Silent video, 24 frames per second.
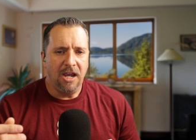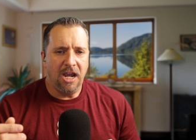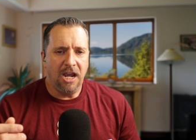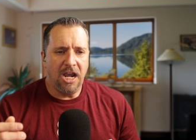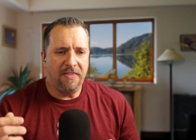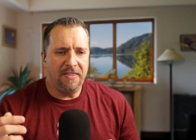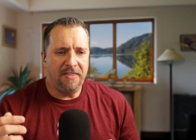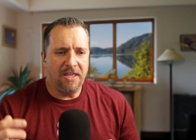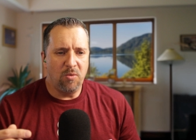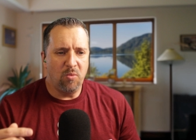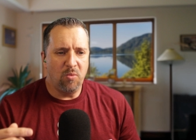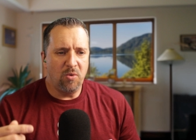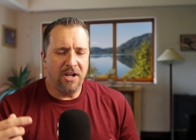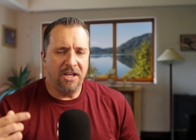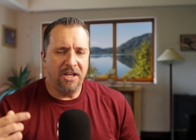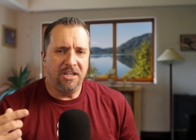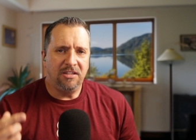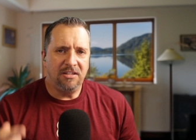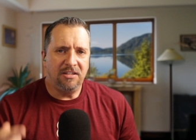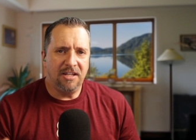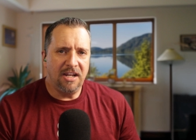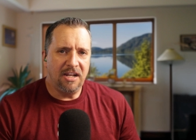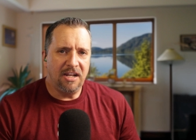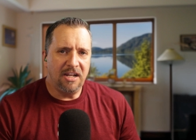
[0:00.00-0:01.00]
And then when I
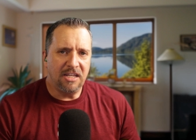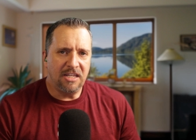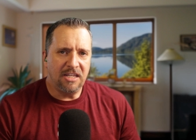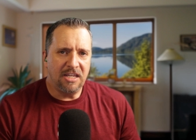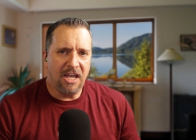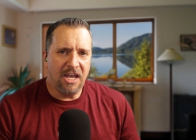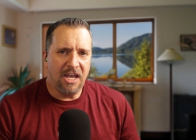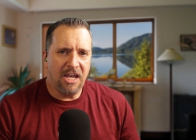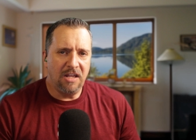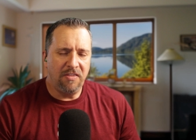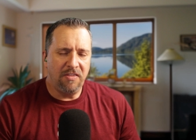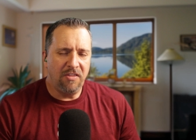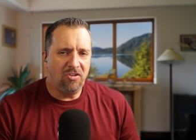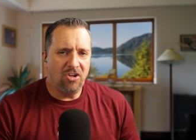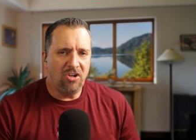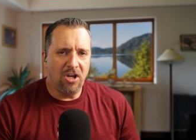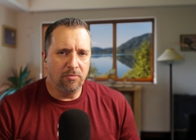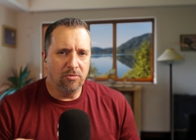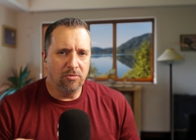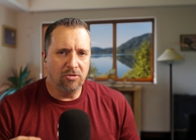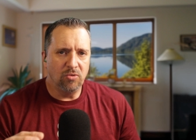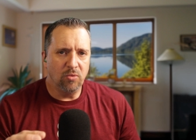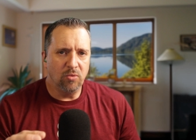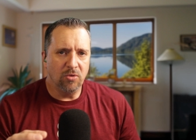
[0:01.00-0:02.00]
did it again, the
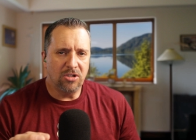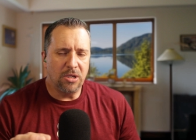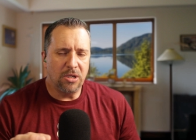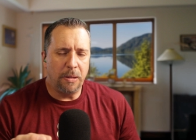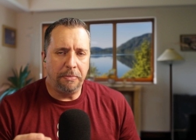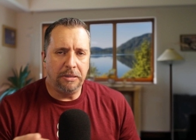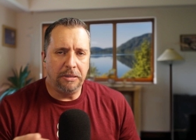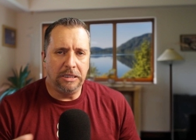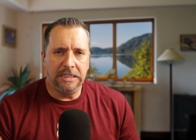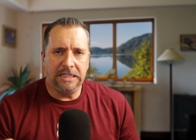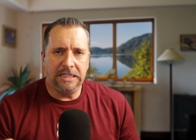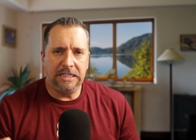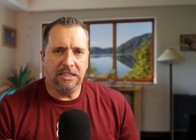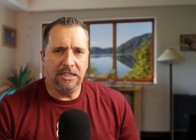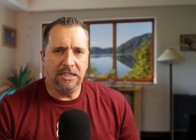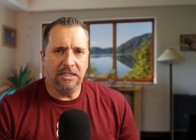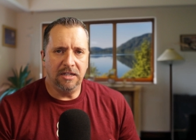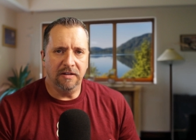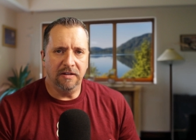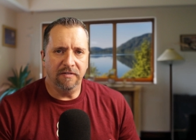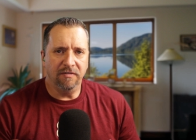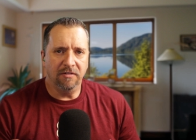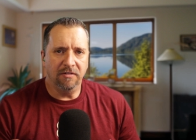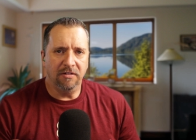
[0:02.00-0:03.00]
numbers were completely
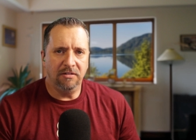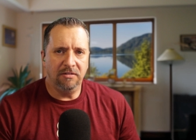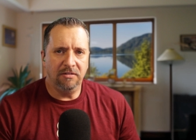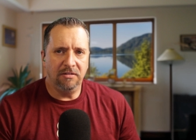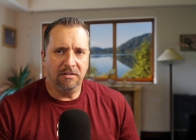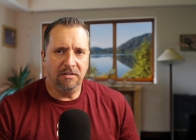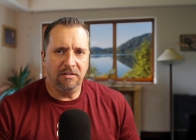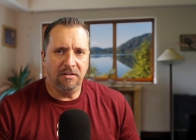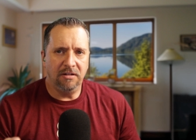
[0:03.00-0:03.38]
different.